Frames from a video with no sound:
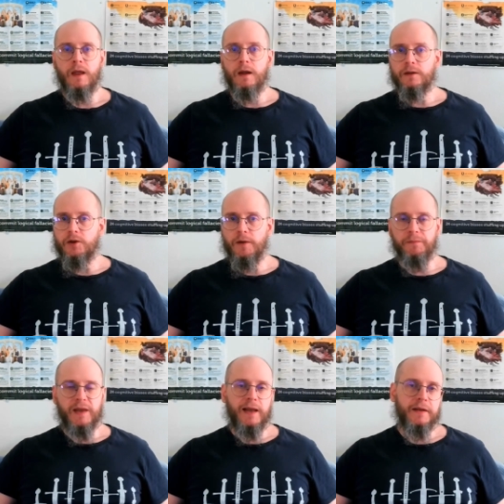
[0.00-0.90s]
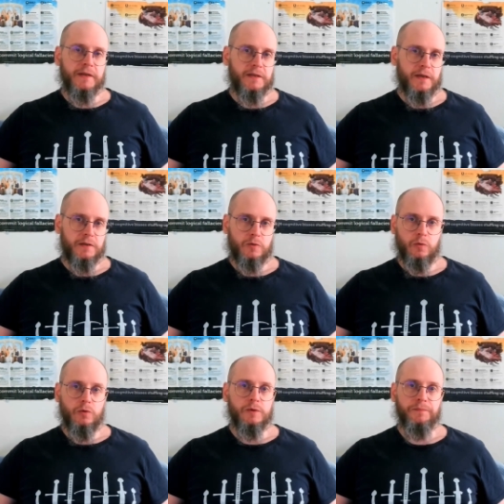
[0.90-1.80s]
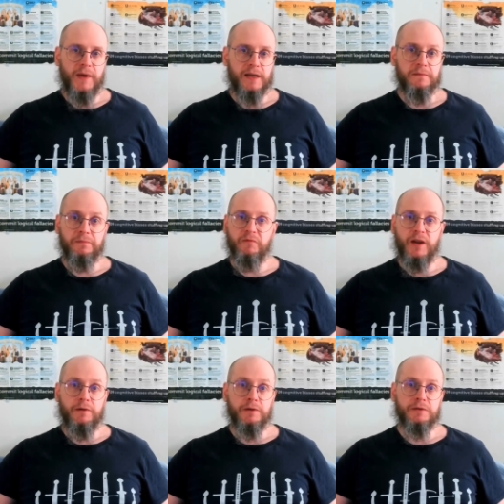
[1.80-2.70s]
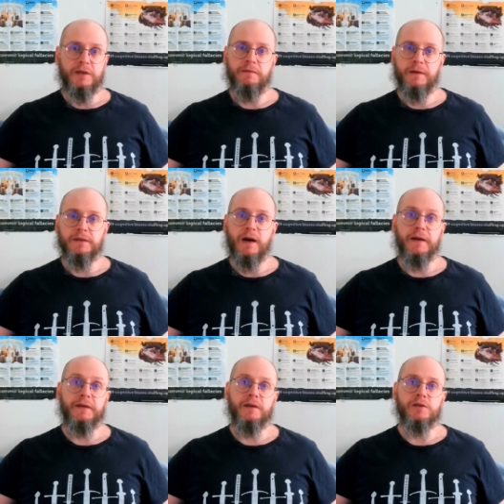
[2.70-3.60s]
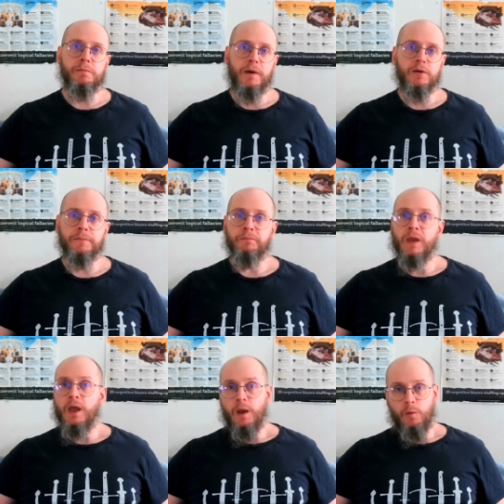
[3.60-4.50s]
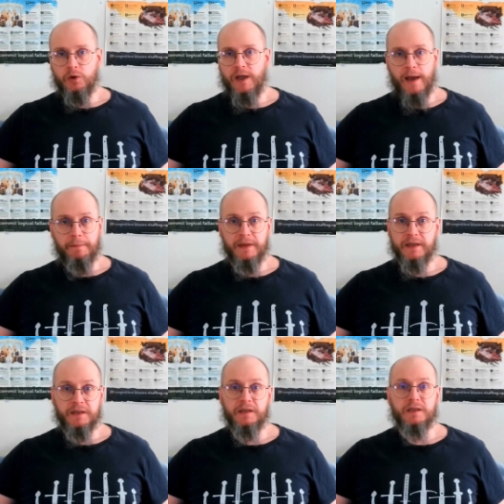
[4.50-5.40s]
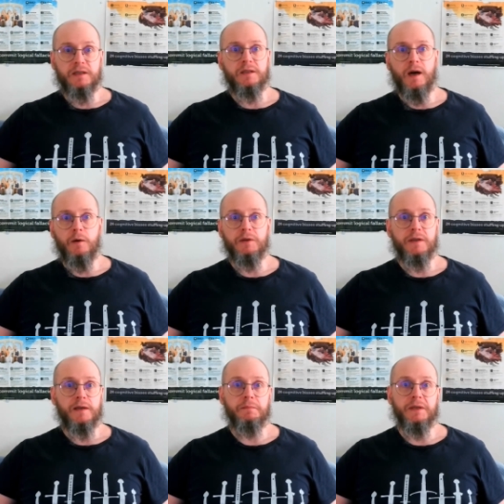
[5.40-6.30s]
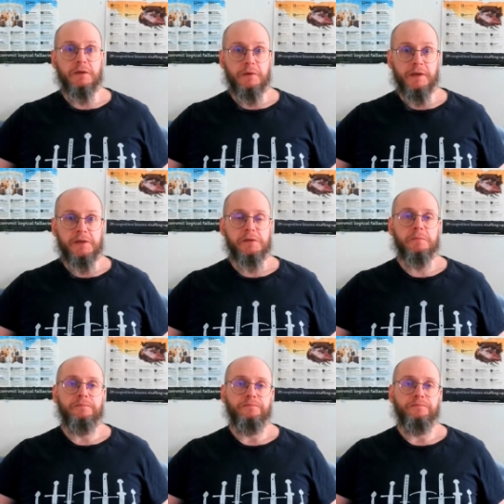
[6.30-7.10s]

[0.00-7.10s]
The Hellenistic schools had various different ideas about what happiness is and how it can be reached.